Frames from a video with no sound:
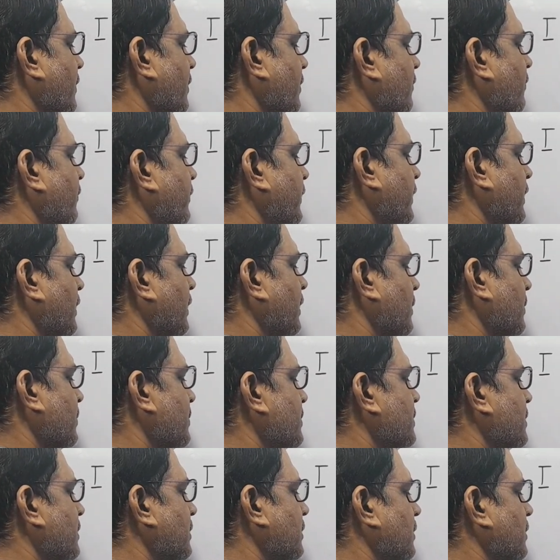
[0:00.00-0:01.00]

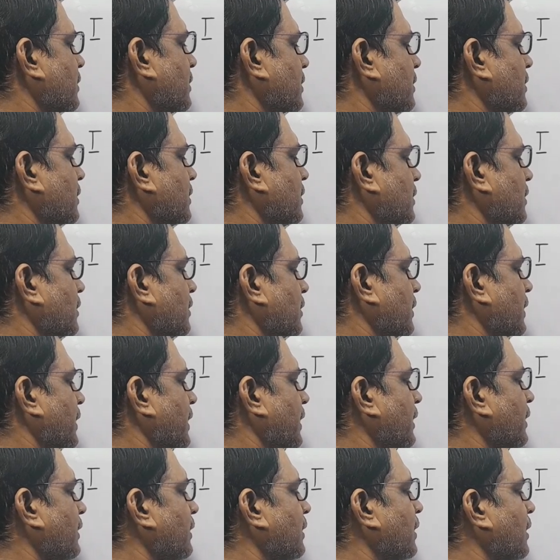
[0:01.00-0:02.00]
verbs.
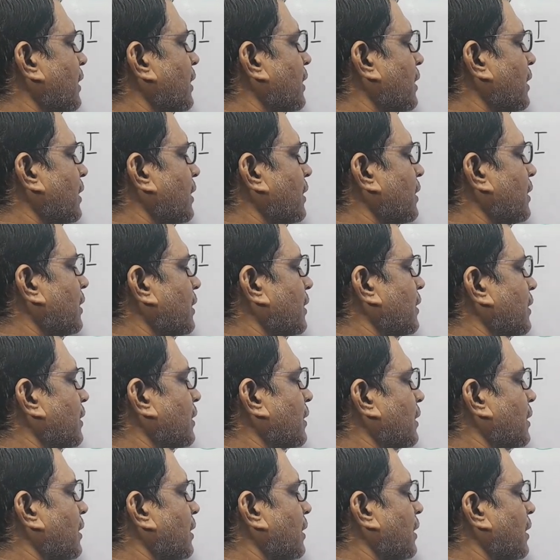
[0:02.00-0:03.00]
Okay,
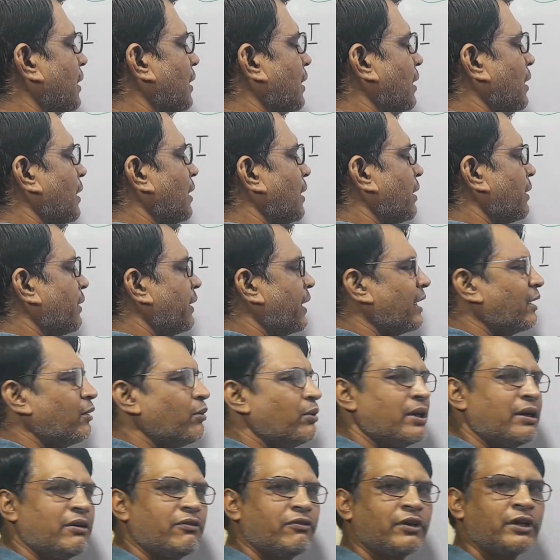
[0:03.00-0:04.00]

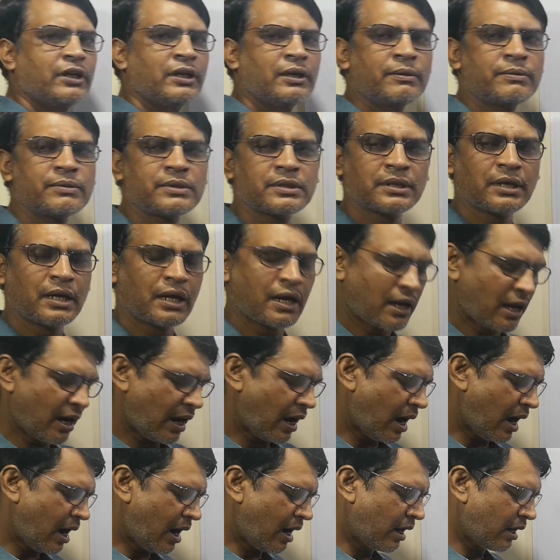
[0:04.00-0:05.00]
regular verbs
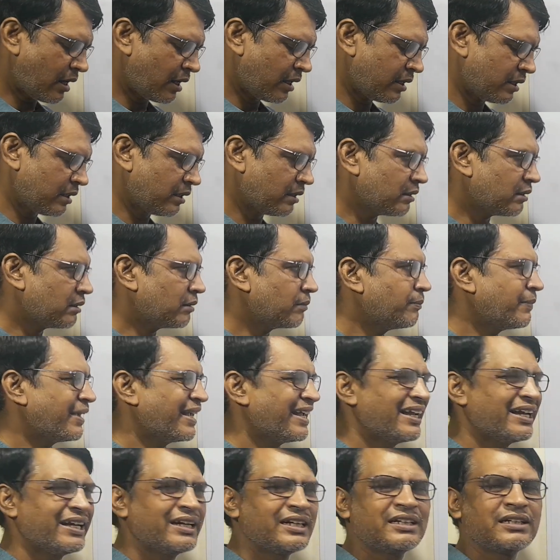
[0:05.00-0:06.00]
are
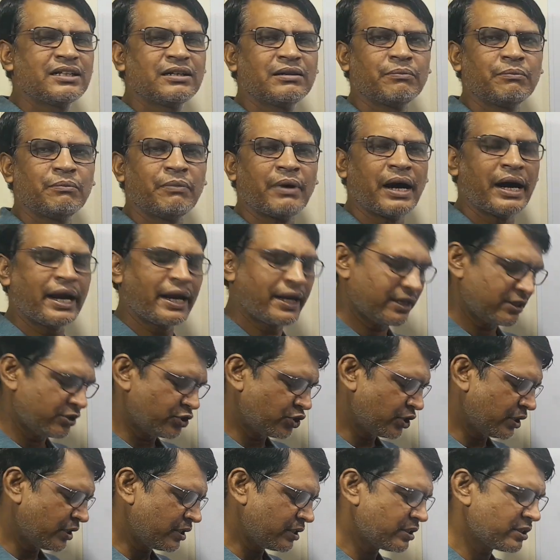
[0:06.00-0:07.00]
made by
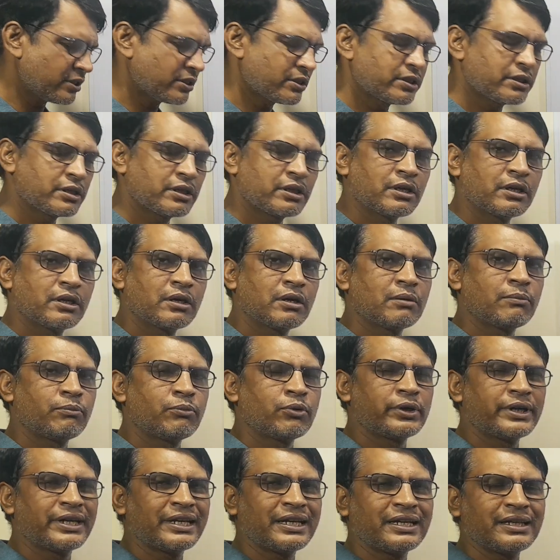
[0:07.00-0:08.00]
just
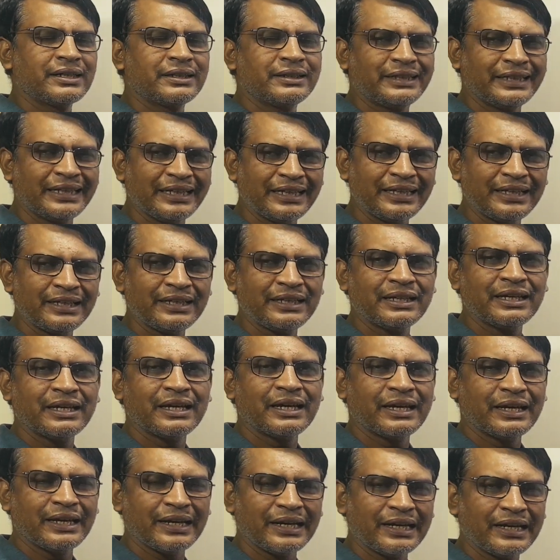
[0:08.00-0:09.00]
putting d,
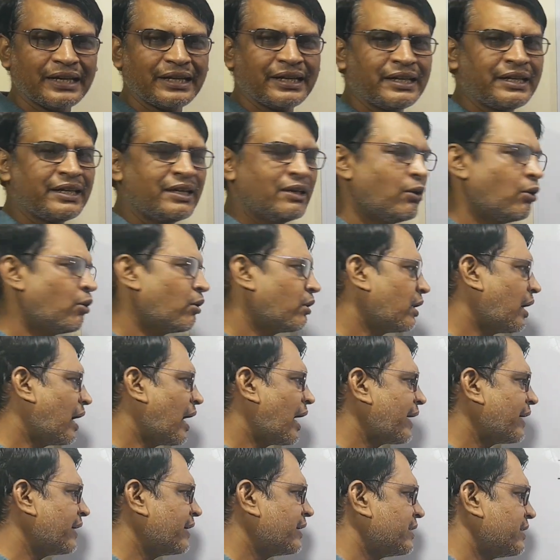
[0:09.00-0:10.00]
ed, or
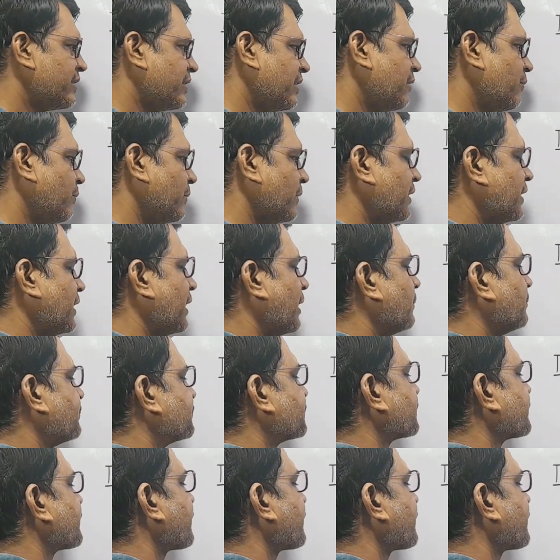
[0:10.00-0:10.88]
ied with them.